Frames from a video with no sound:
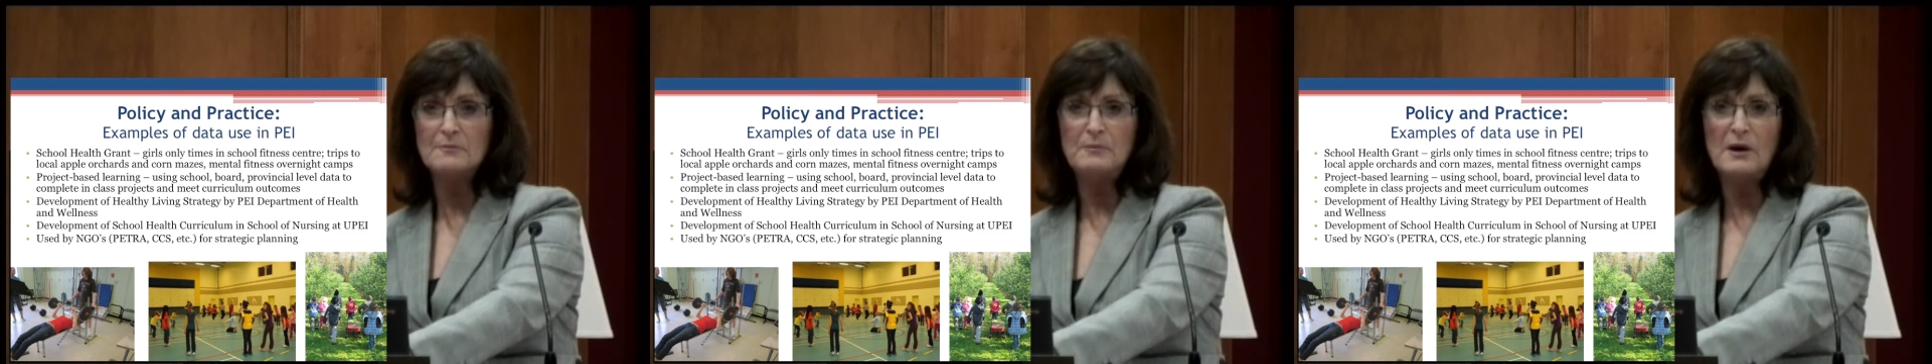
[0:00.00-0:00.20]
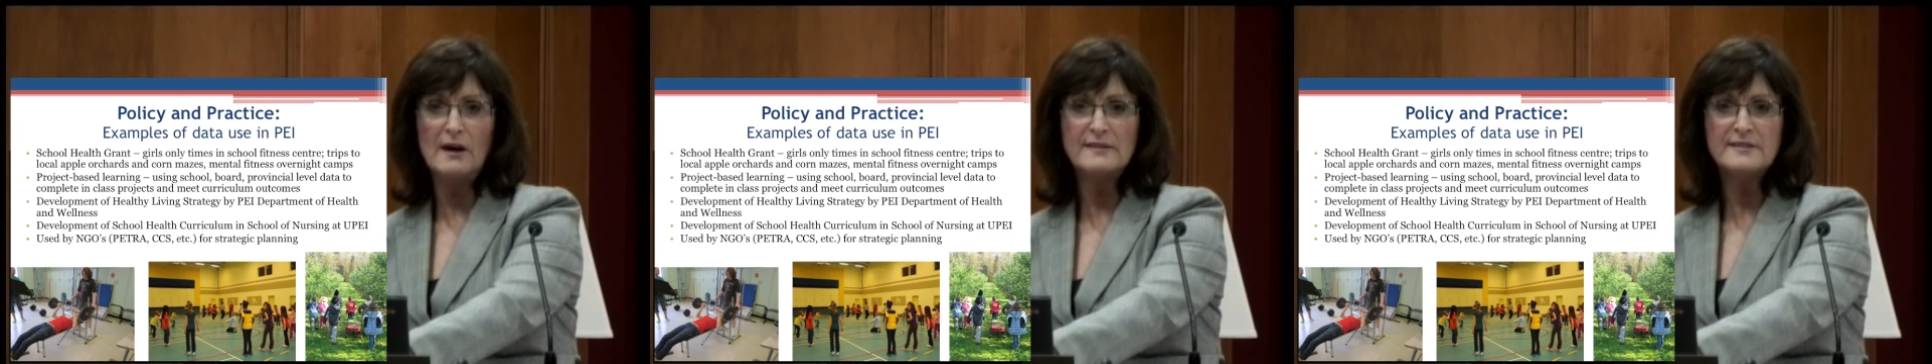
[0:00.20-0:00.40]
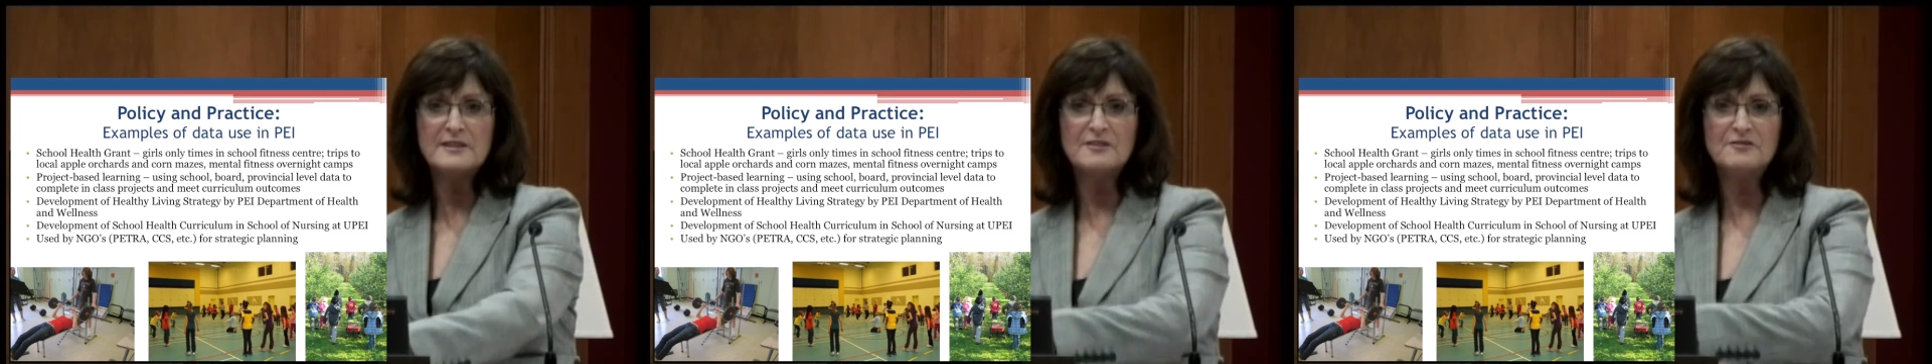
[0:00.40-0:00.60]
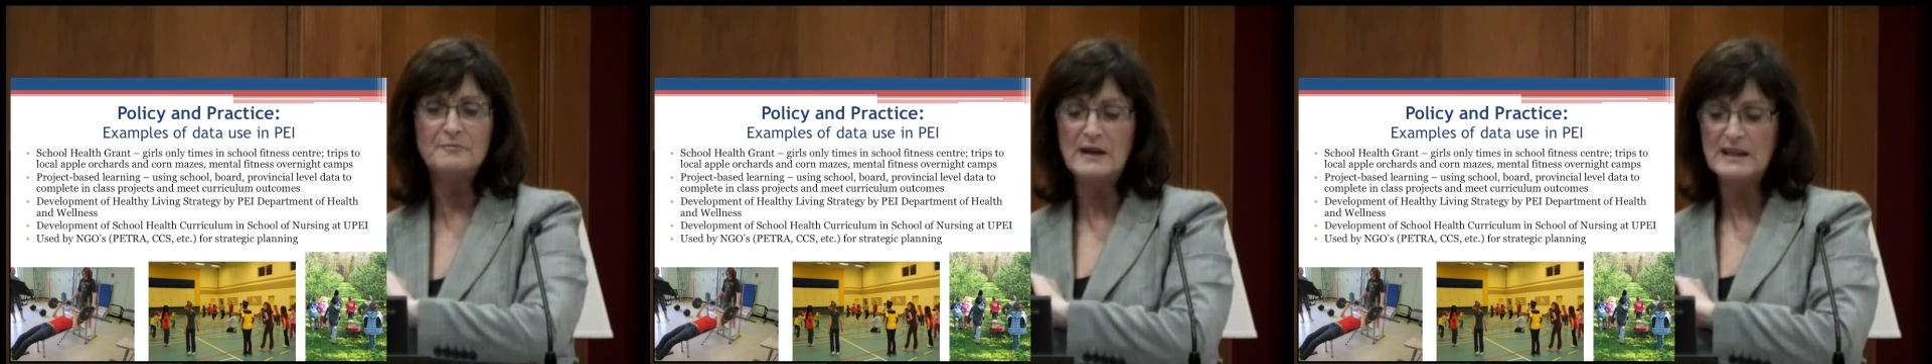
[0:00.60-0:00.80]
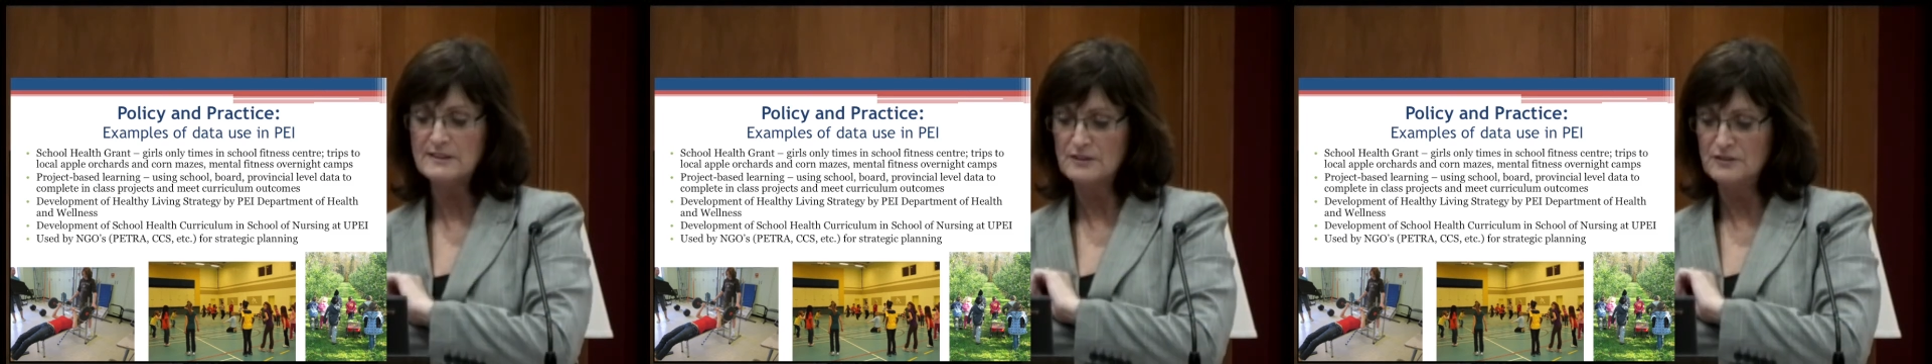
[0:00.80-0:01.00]
Positive
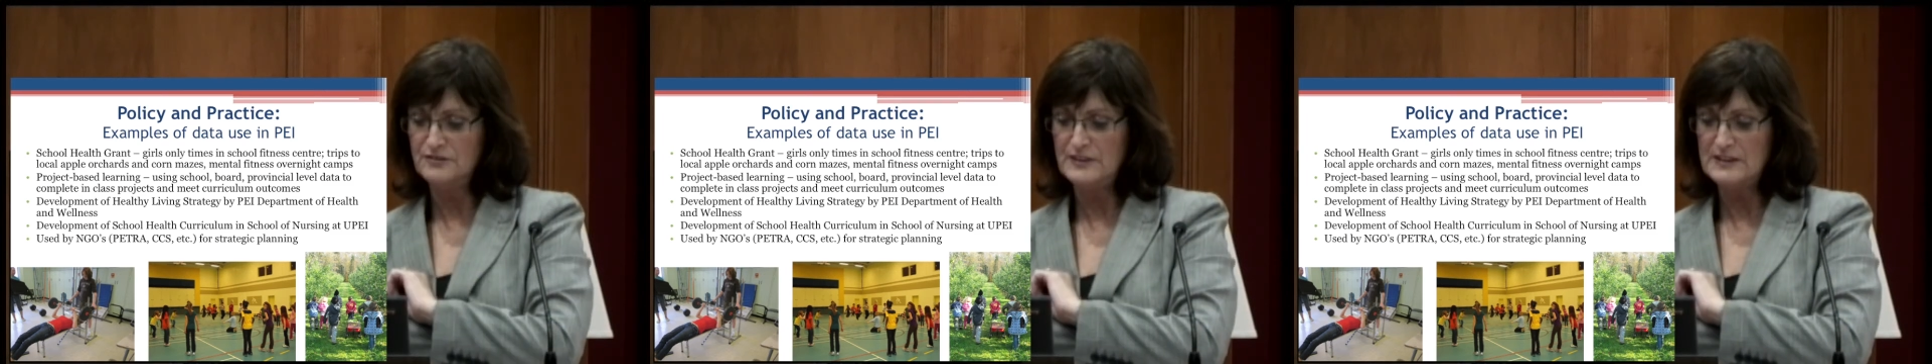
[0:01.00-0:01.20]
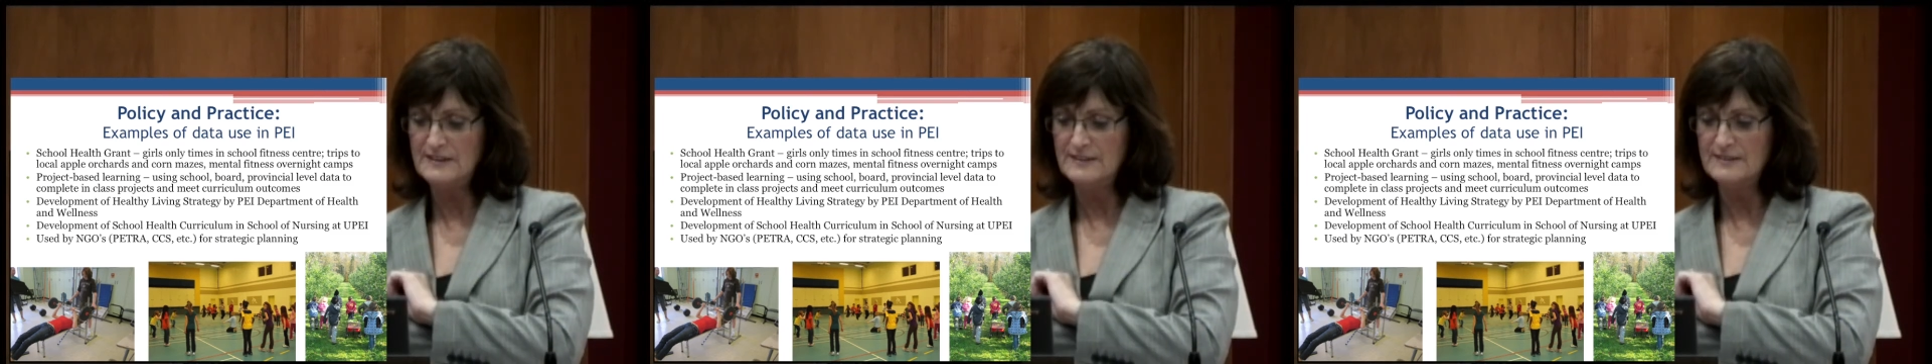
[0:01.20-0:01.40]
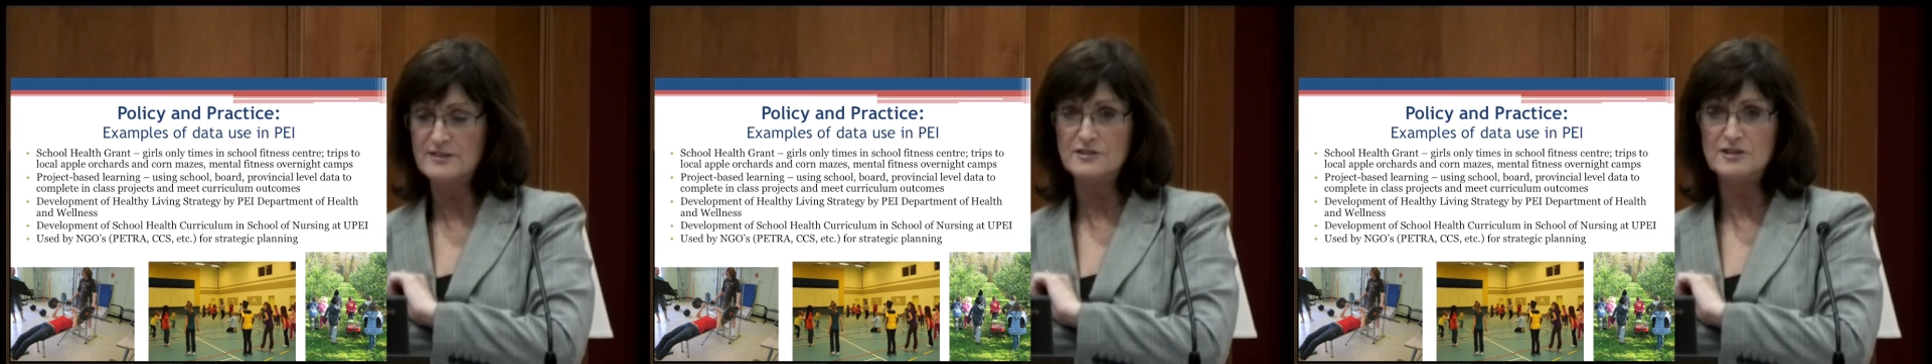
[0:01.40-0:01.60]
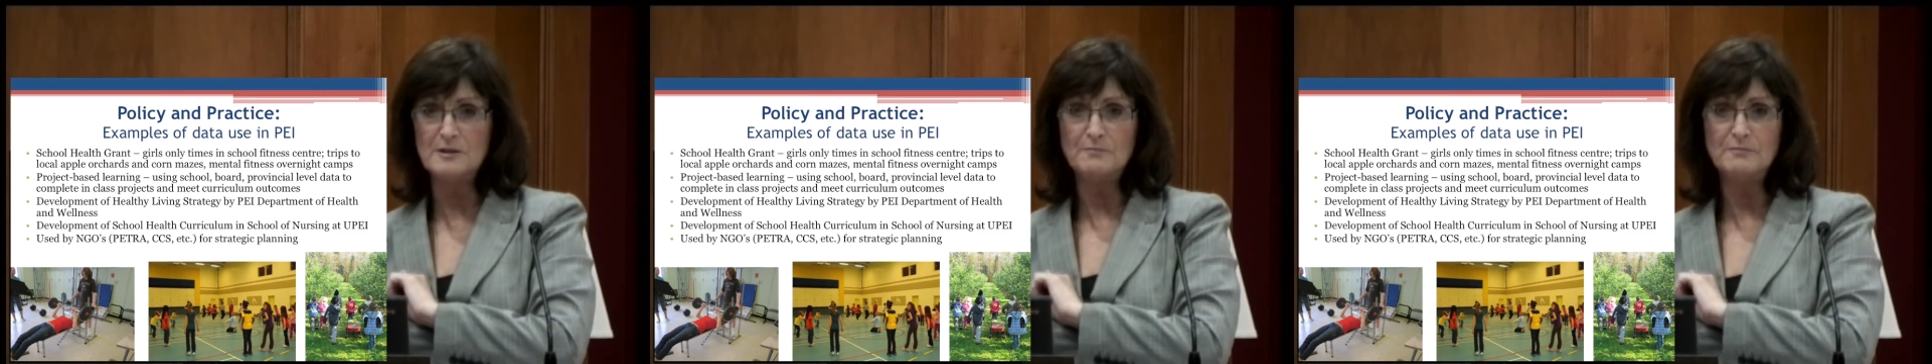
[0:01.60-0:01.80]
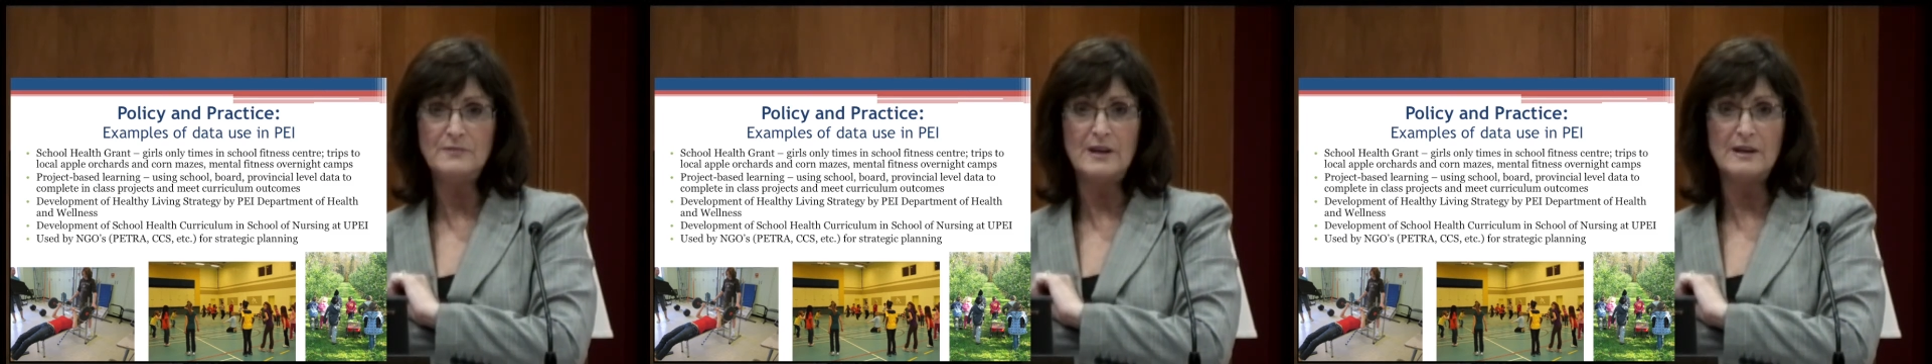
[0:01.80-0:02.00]
mental fitness
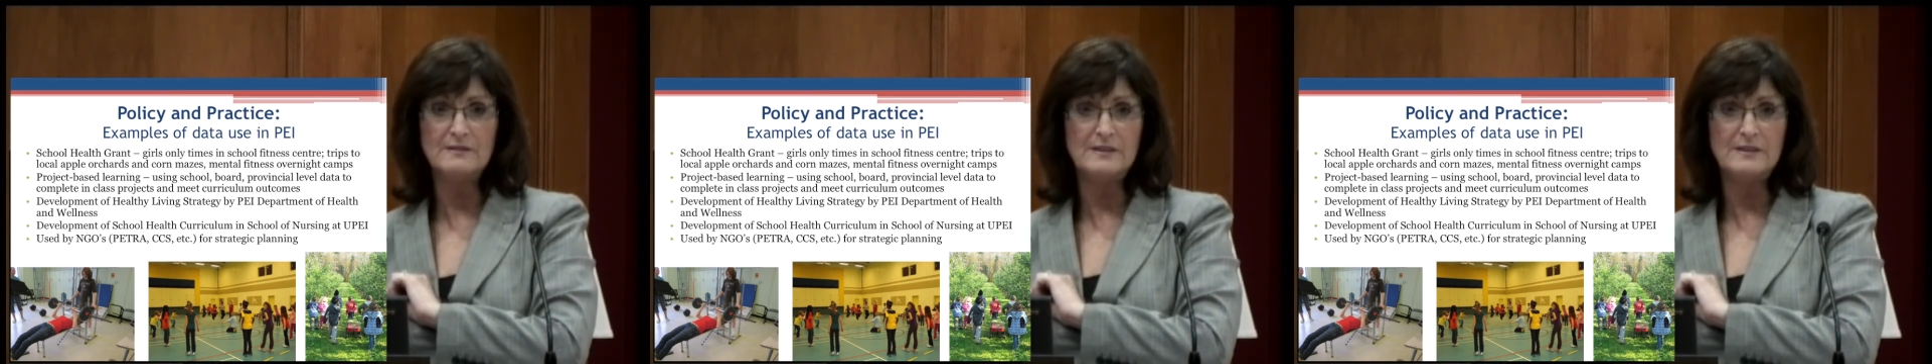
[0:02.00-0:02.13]
gym,